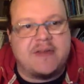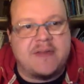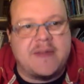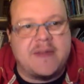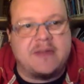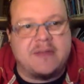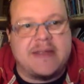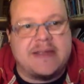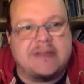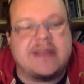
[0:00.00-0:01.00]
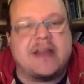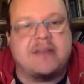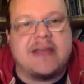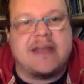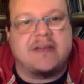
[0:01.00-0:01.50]
I think that'll make
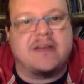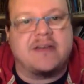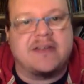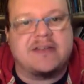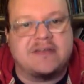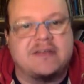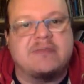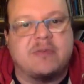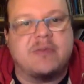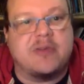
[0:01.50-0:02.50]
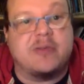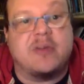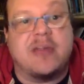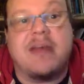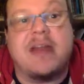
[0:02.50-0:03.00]
a lot of this, what we've been
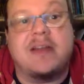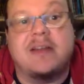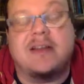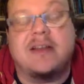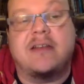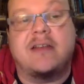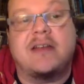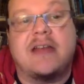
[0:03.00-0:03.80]
talking about, clearer.